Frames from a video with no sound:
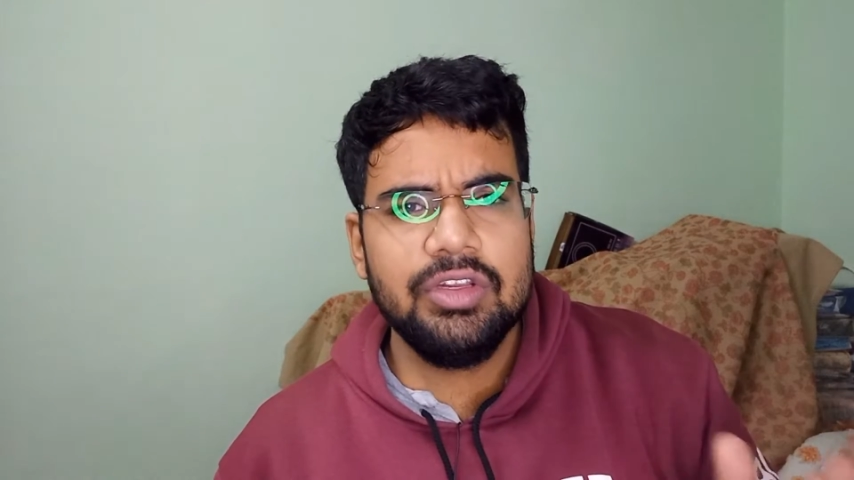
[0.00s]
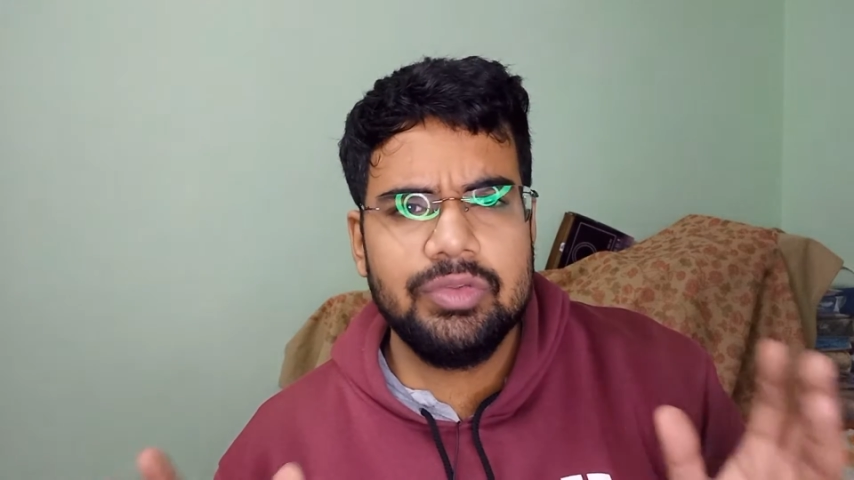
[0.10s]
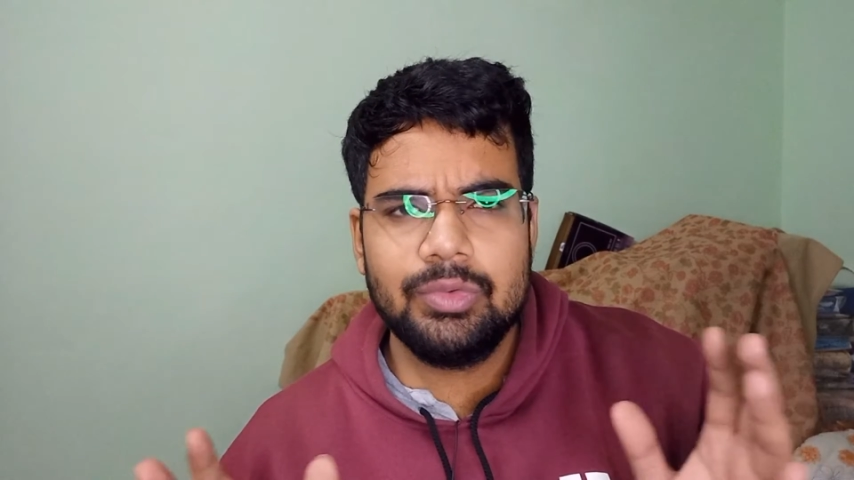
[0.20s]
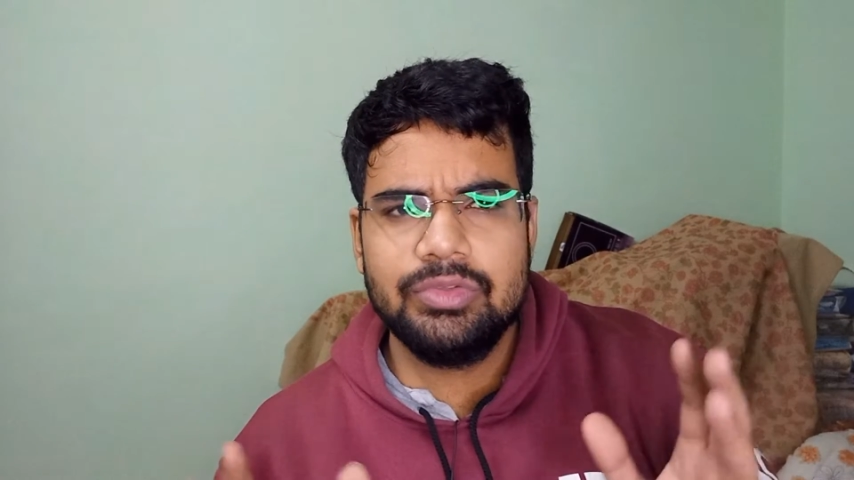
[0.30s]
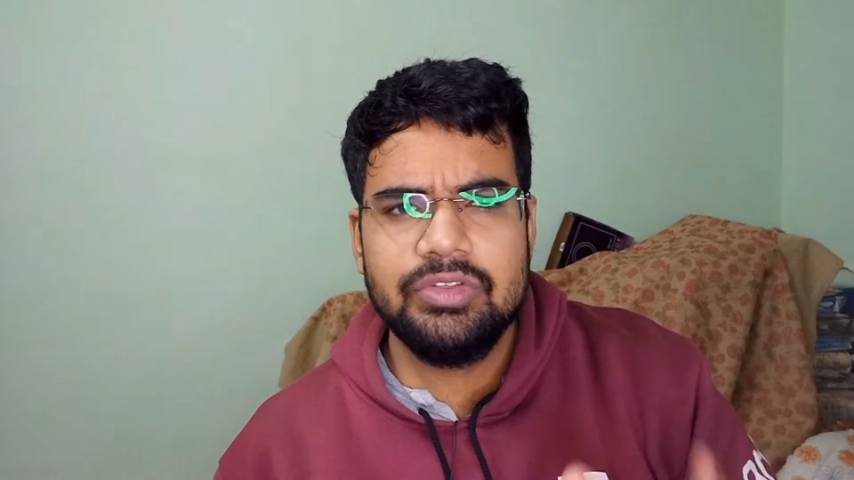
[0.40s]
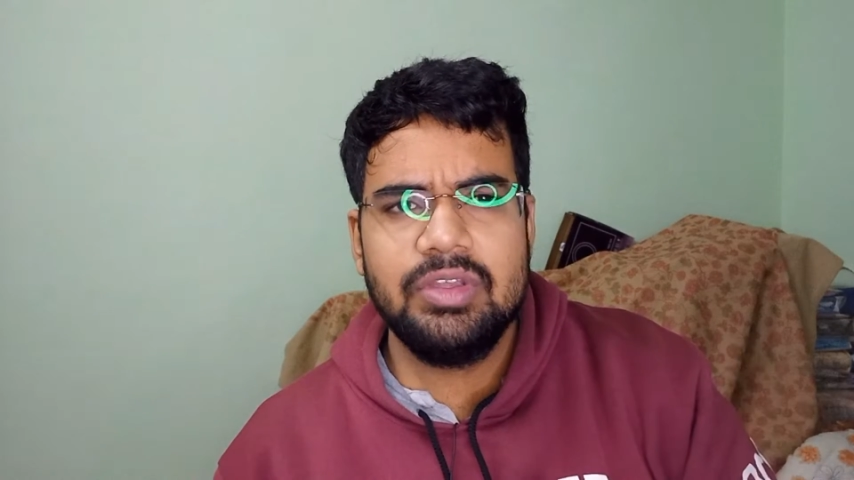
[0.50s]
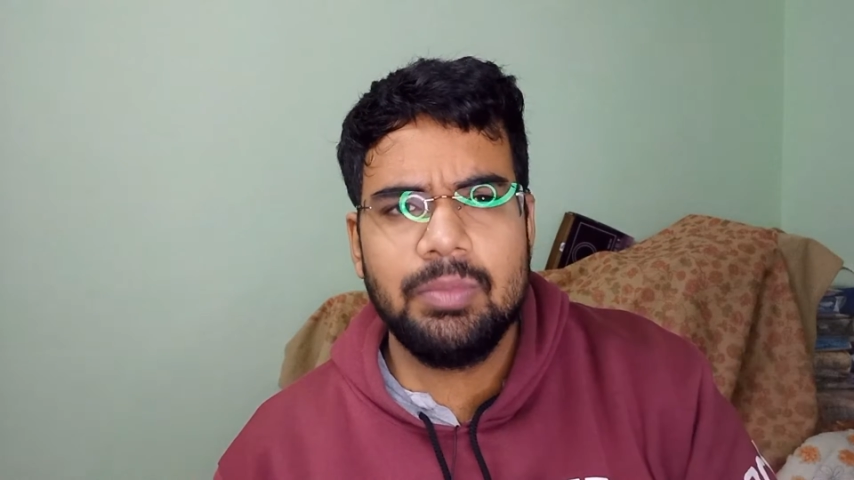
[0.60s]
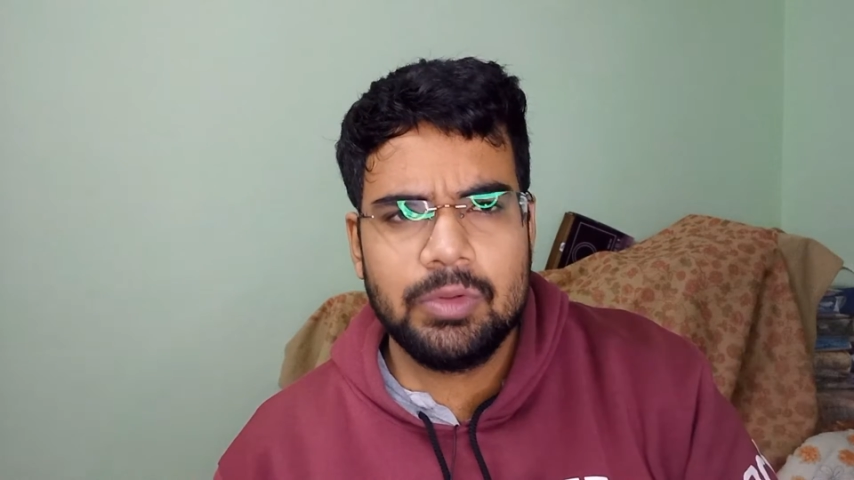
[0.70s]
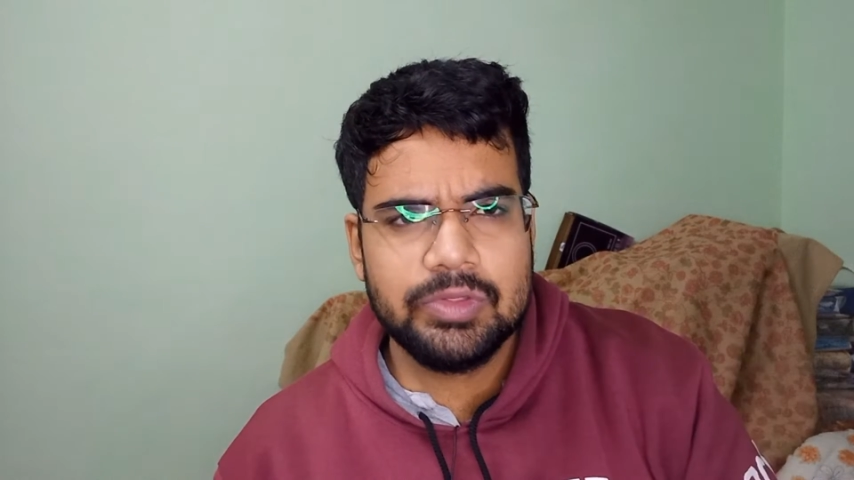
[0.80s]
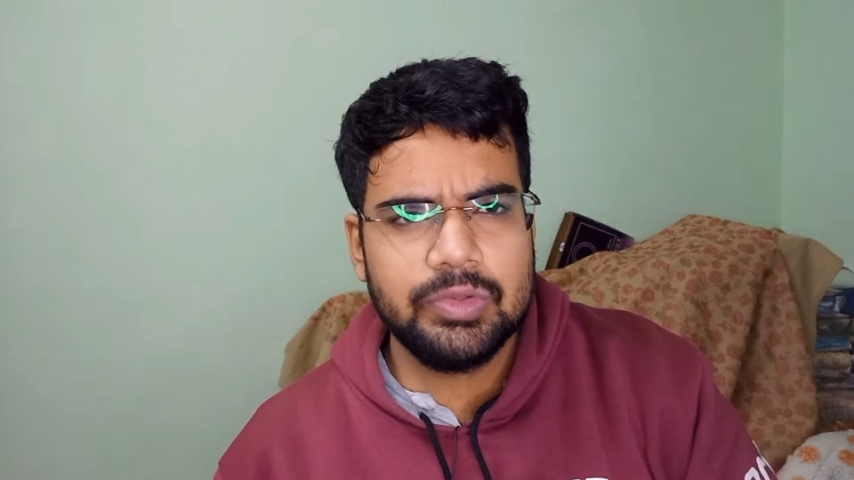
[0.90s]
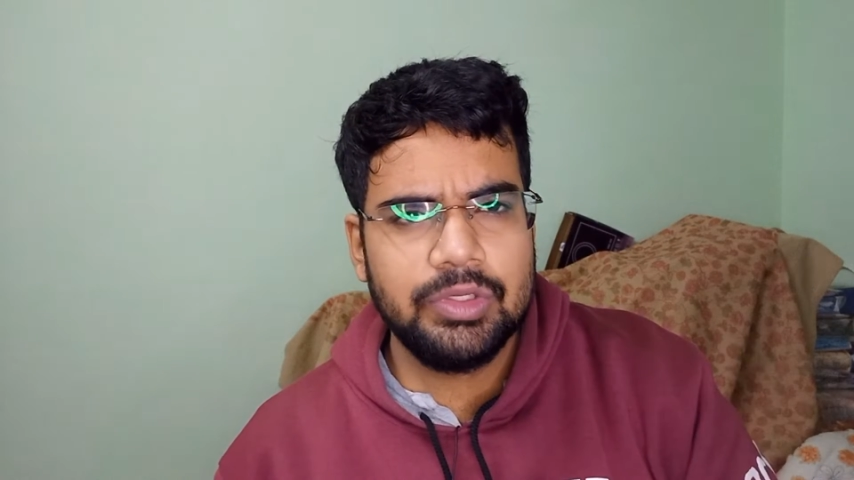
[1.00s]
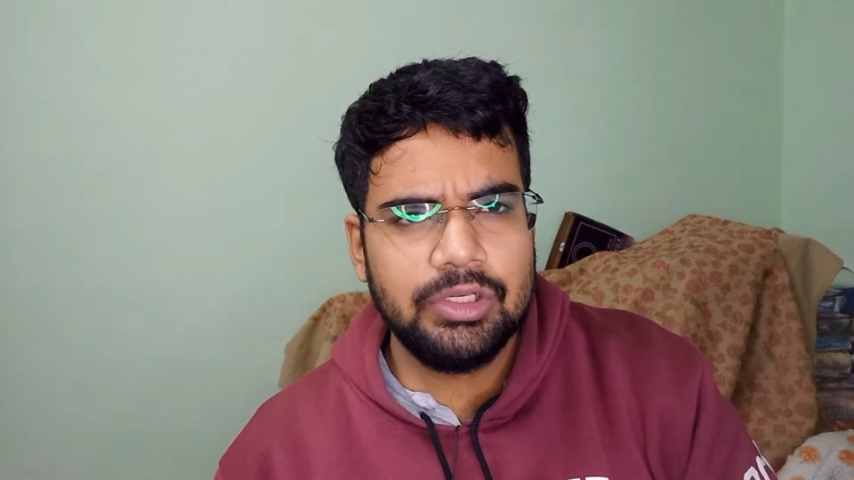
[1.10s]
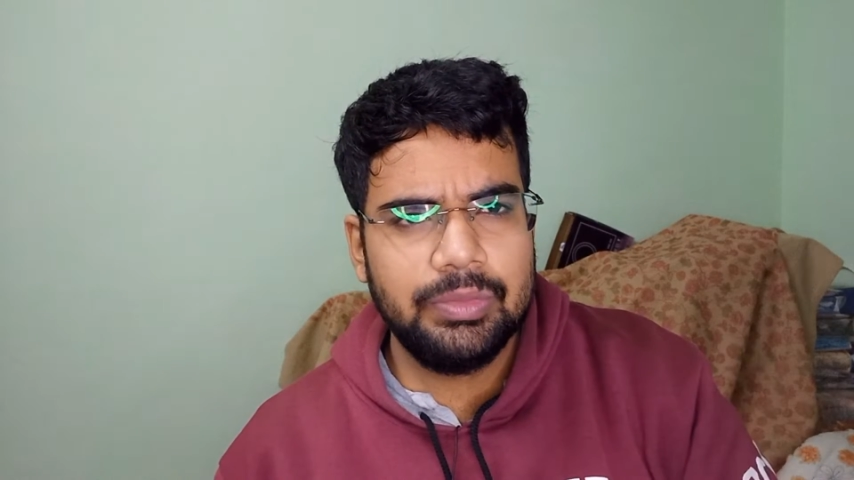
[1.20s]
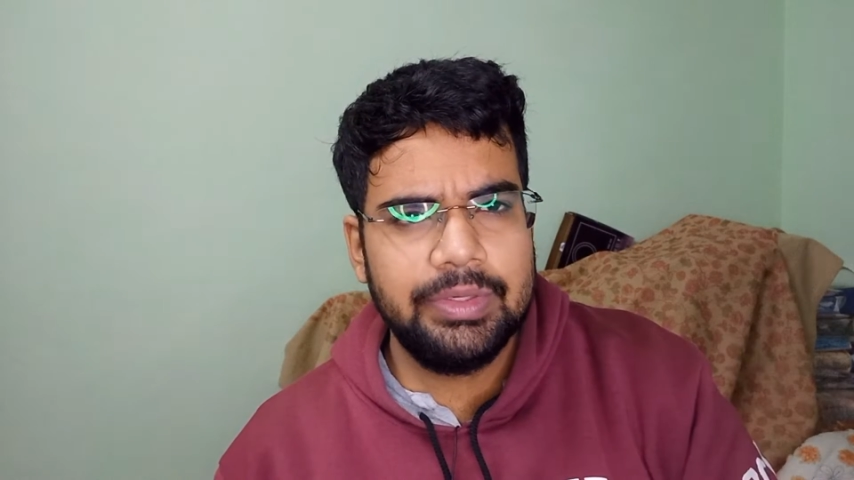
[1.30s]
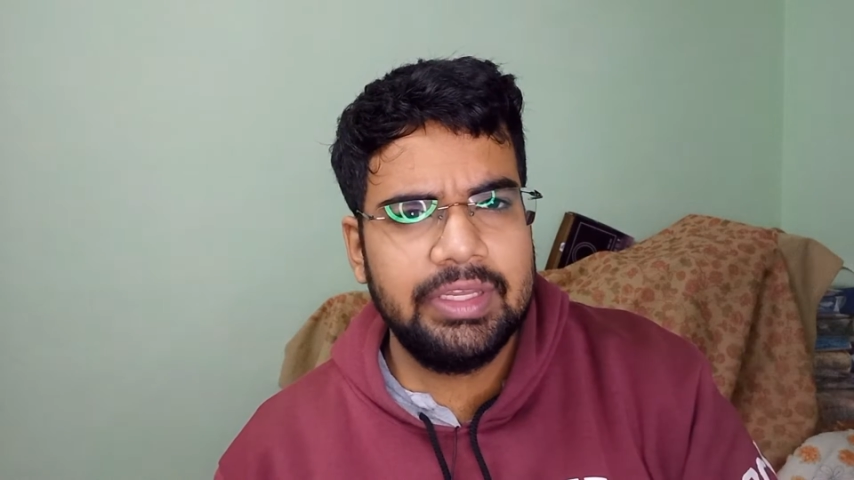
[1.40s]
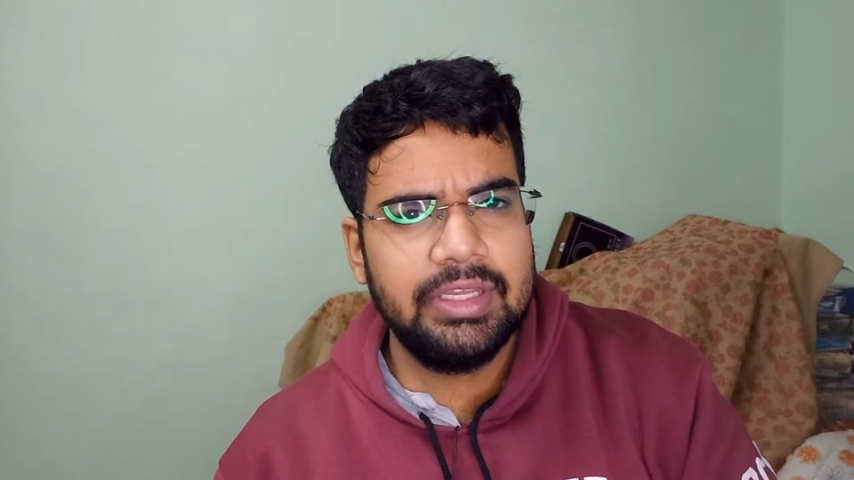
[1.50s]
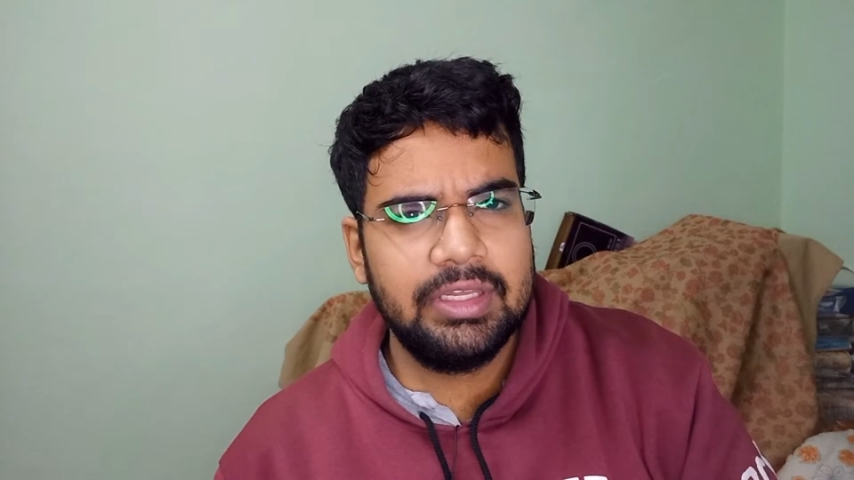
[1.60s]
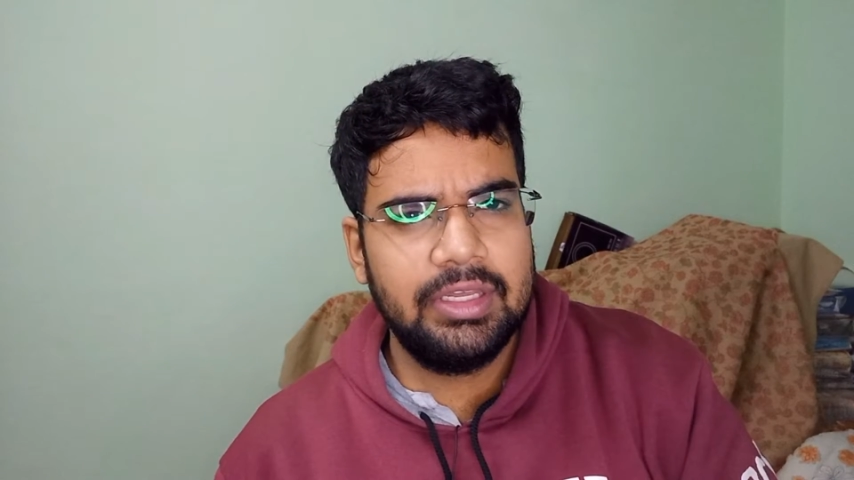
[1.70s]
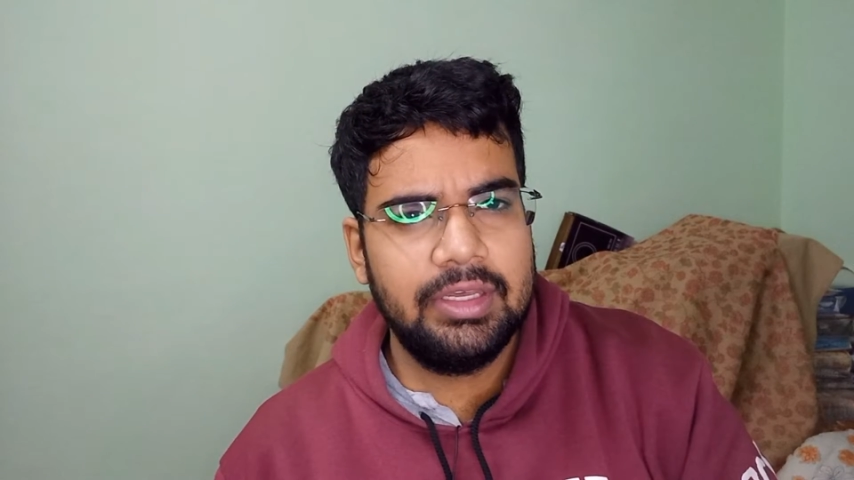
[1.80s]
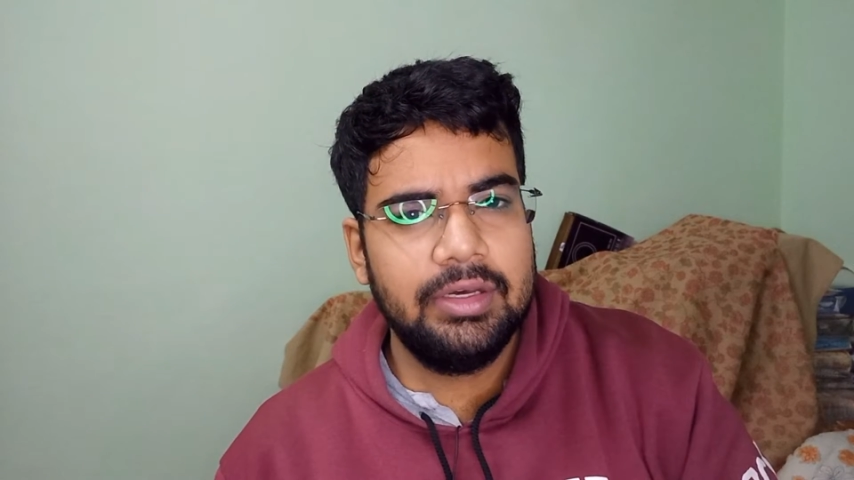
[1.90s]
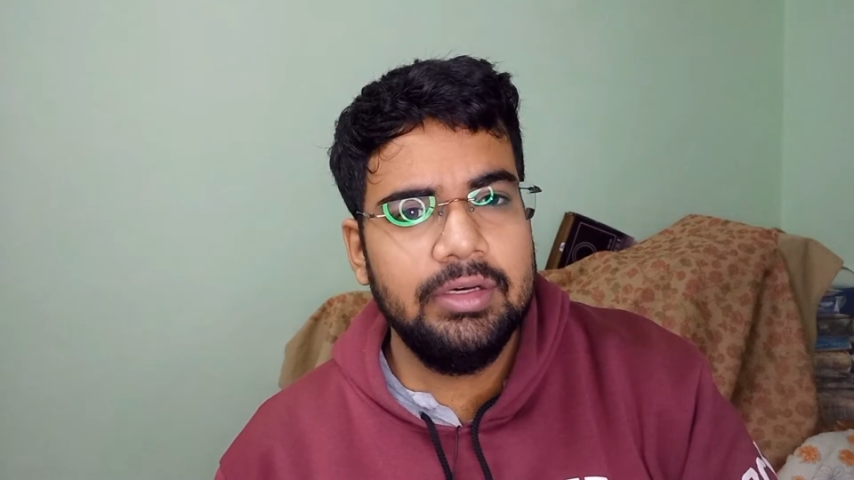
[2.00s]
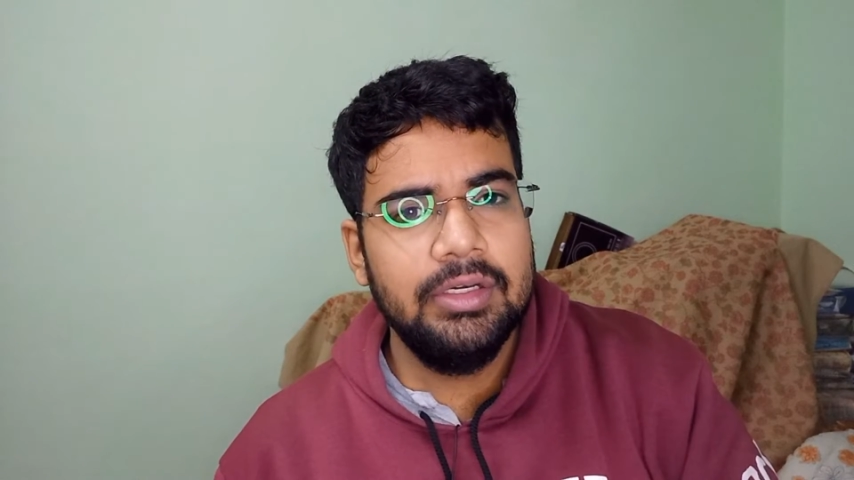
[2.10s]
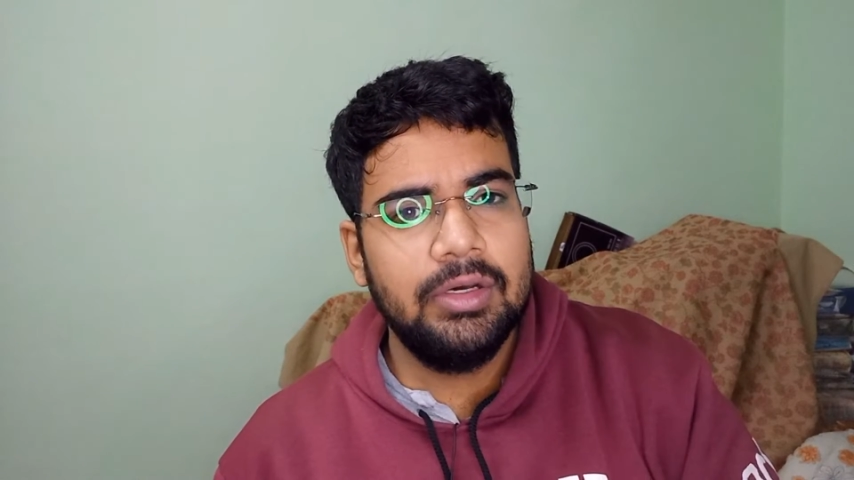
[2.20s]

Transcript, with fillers: resources I'm also including here,